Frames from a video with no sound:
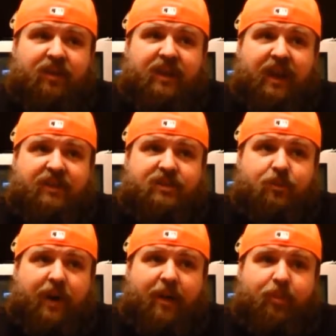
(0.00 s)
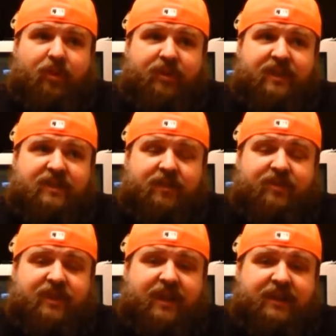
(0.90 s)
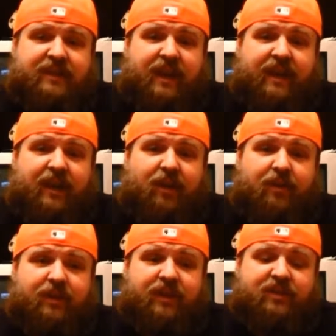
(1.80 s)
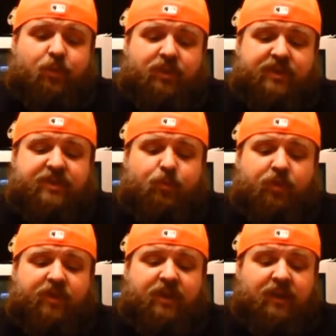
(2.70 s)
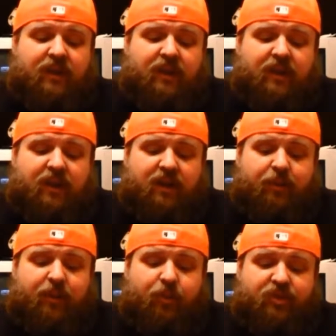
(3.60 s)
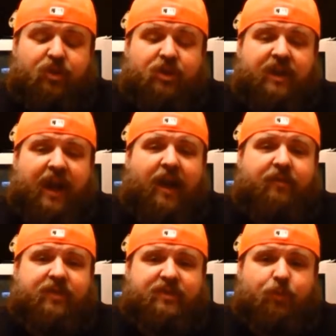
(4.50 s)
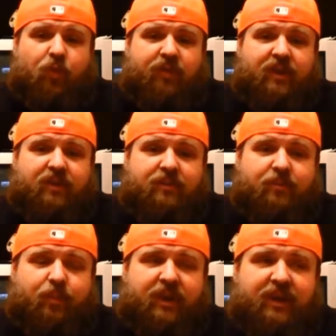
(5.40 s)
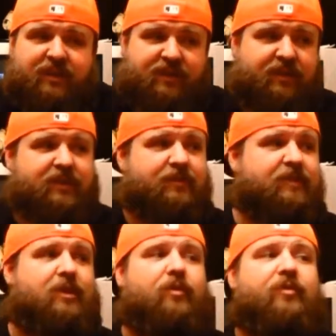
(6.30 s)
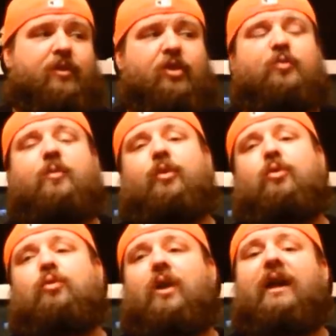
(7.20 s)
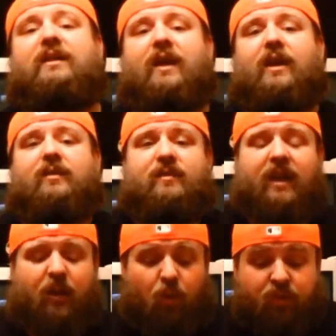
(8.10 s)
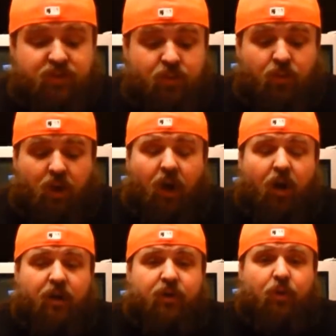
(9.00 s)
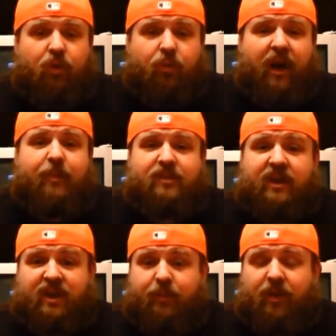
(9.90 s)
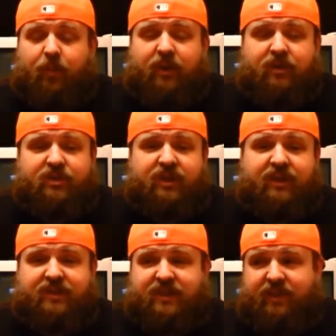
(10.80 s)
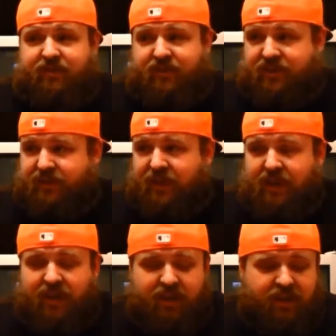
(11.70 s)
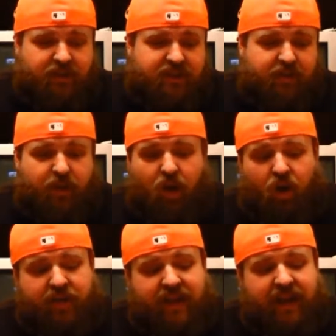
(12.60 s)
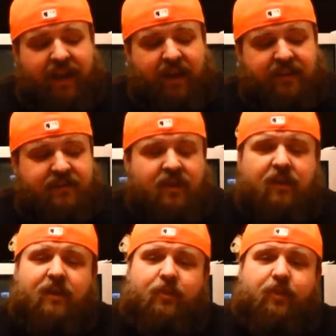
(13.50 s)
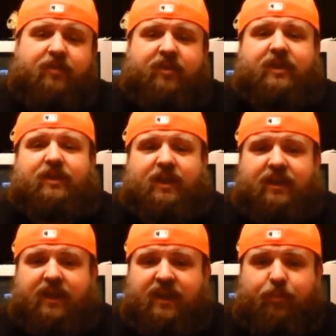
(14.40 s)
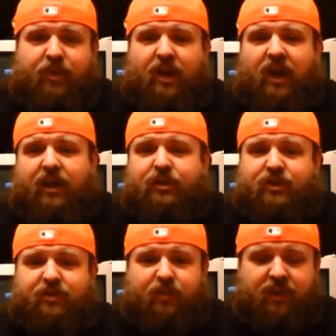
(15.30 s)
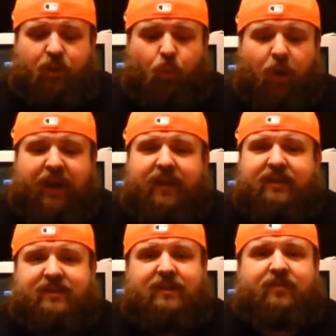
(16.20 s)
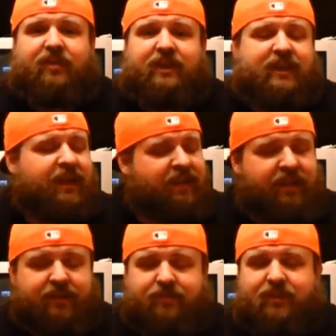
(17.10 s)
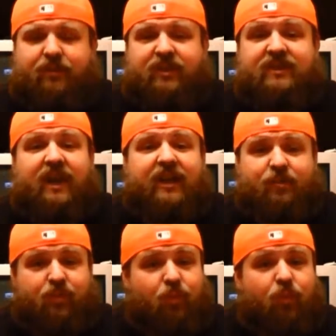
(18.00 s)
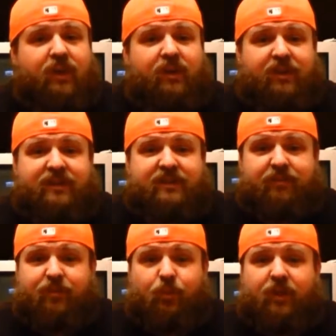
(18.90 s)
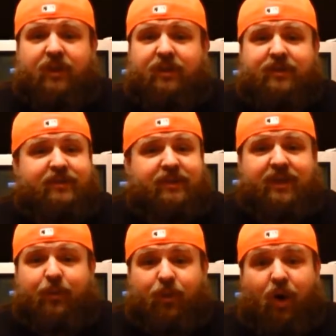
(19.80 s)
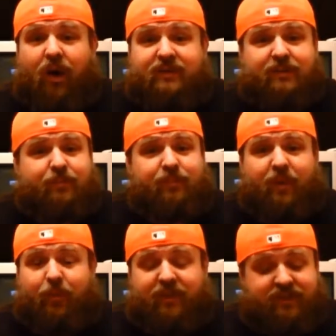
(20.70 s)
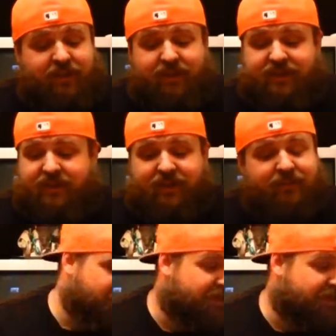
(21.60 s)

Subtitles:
gangster rap and all that stuff has kind of died out, and that's where this movie, it was good to have this movie, because for those people who like that old school hardcore rap talking about real shit instead of just talking about all that ass with fucking like Nicki Minaj and Lil Wayne and stuff like that. Like, these guys were the realest of the real, and they were awesome. I mean, seriously,